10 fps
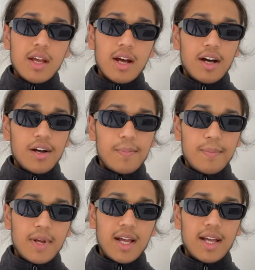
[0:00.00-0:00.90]

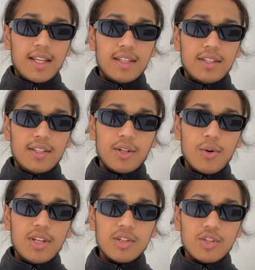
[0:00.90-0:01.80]
And the
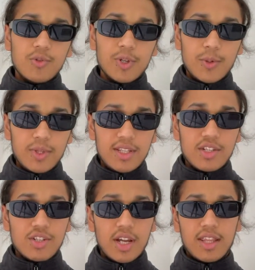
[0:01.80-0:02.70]
only issue really with this
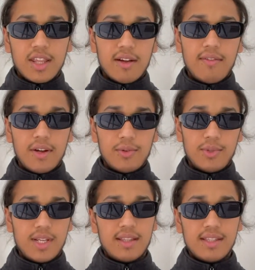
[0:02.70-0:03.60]
jacket that I found was
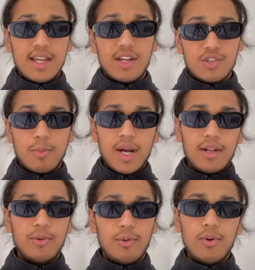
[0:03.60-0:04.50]
it had this extra
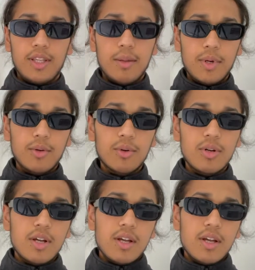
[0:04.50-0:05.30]
panel in the middle.